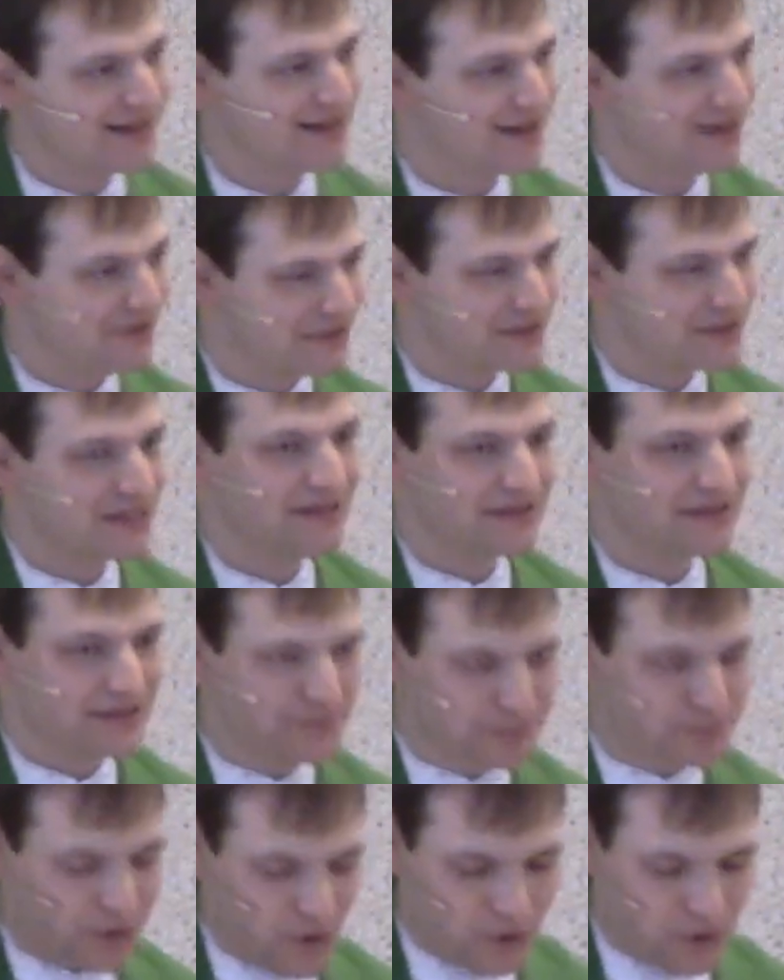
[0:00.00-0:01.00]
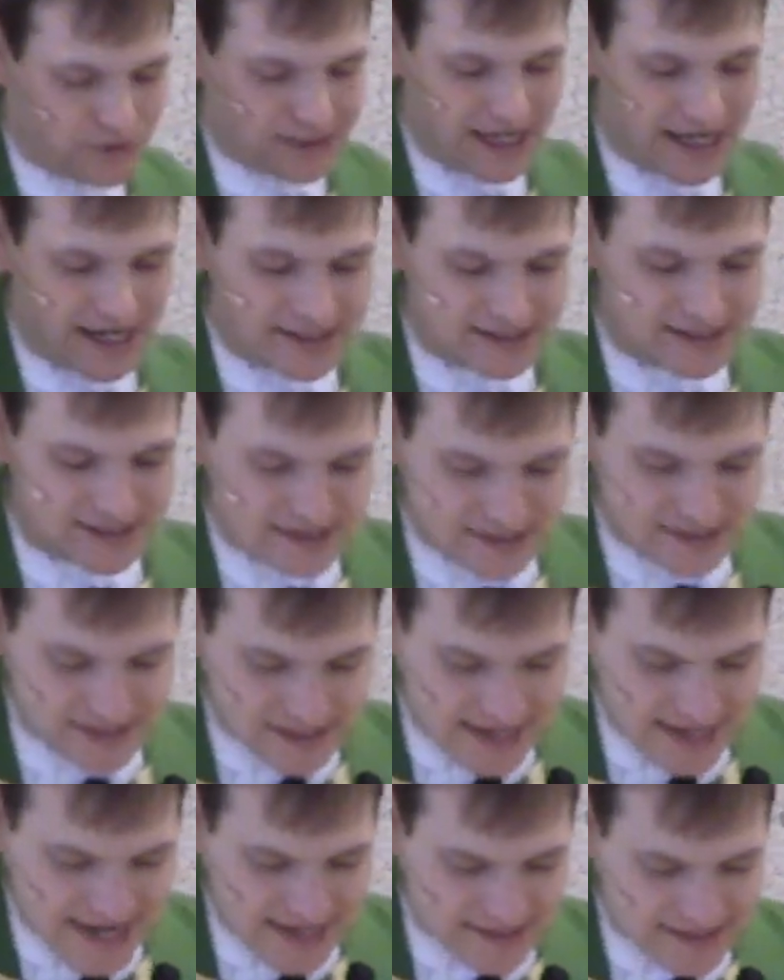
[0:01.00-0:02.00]
He said to protest, to
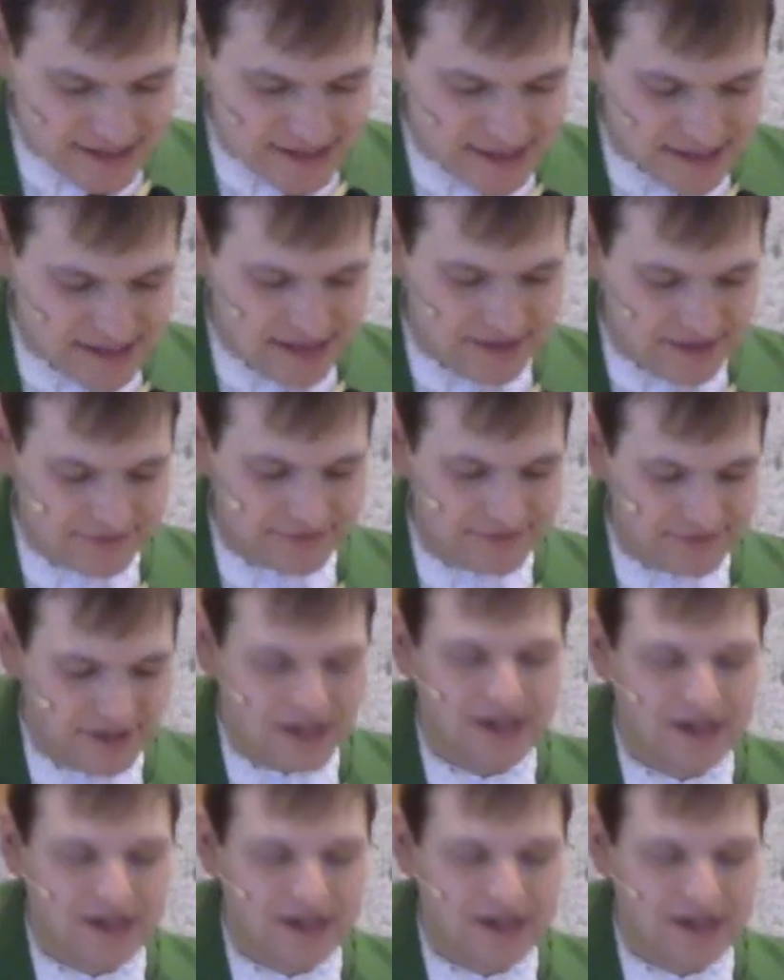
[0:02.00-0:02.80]
stand stiff,